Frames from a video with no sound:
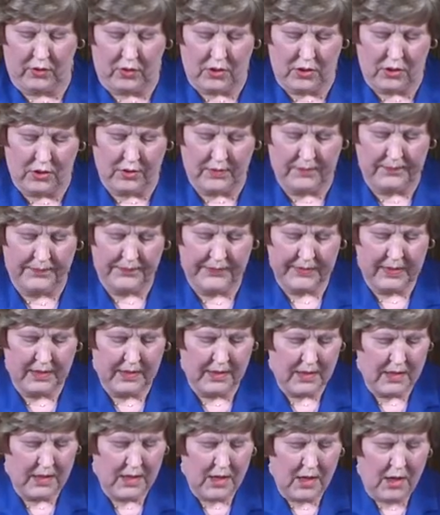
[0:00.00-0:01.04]
all.
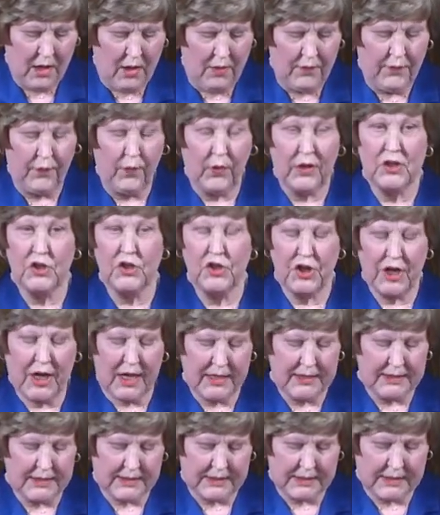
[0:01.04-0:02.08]
For
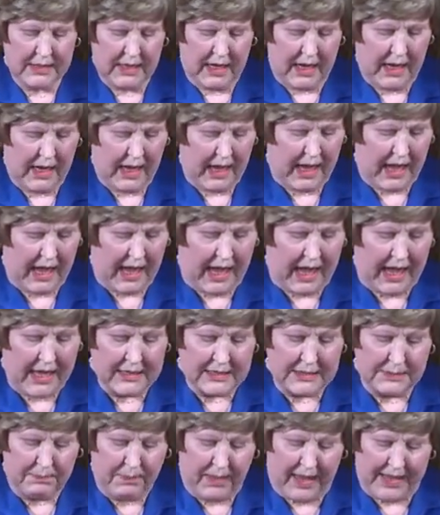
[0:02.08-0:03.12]
just
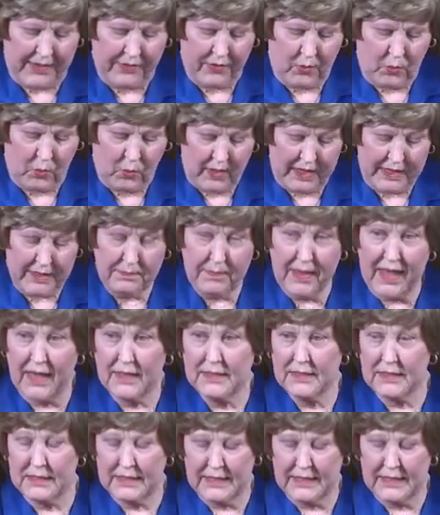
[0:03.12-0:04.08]
as by the one man's